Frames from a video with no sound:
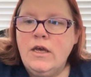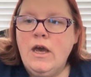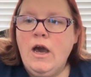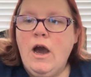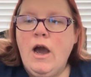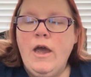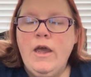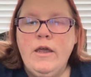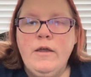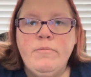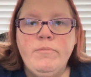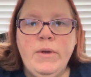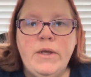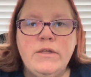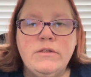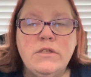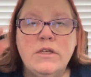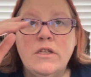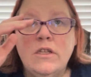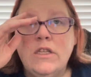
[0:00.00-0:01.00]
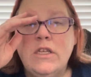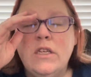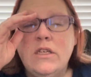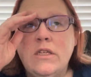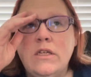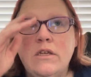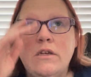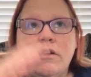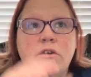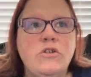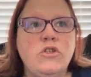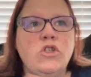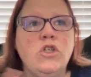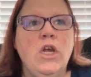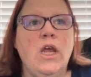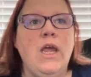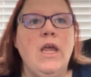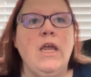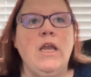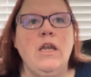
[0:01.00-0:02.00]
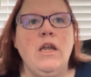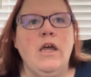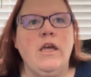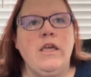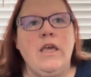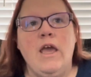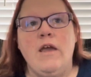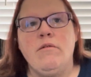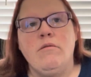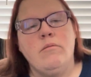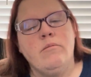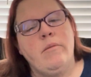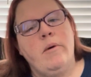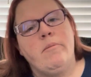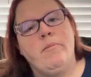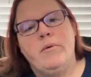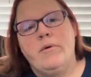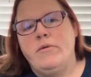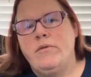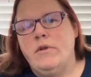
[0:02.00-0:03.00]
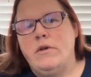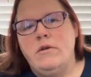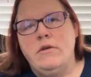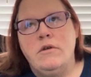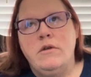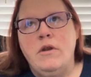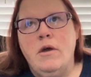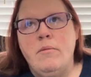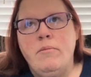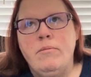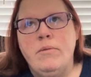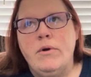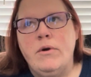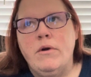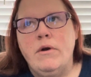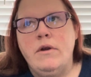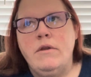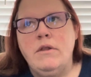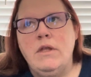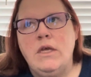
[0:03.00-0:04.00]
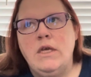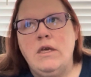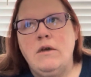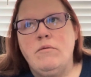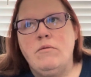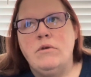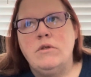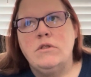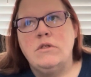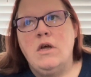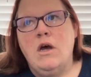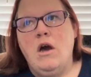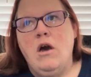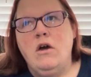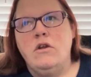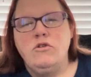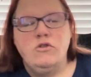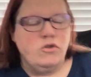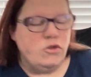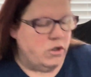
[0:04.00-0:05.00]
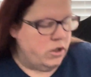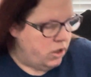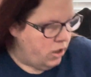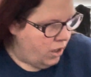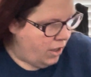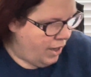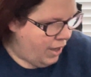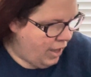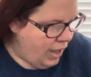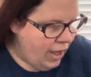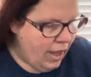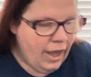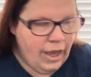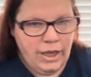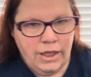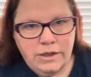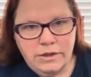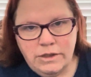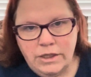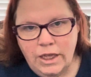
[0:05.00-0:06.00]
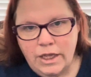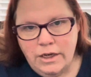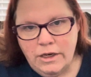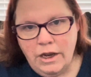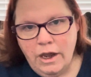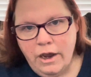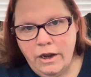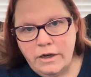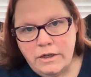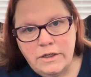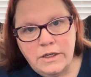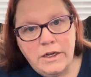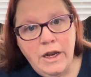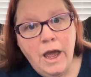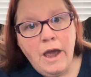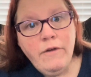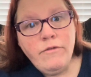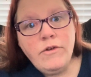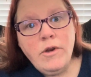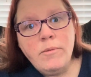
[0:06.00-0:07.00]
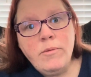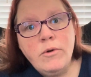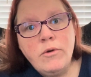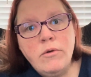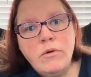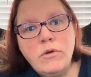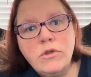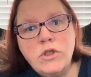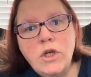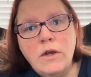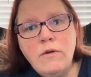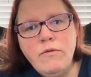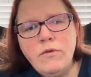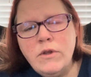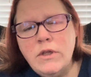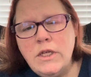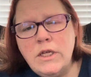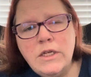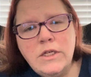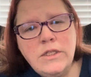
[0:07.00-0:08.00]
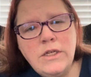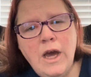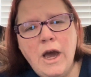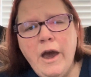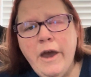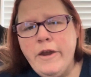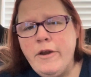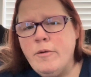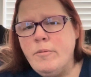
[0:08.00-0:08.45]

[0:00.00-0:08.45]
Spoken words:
I basically did a chain. I can't remember the number. I think it was 100. And then I did half double crochet for the entire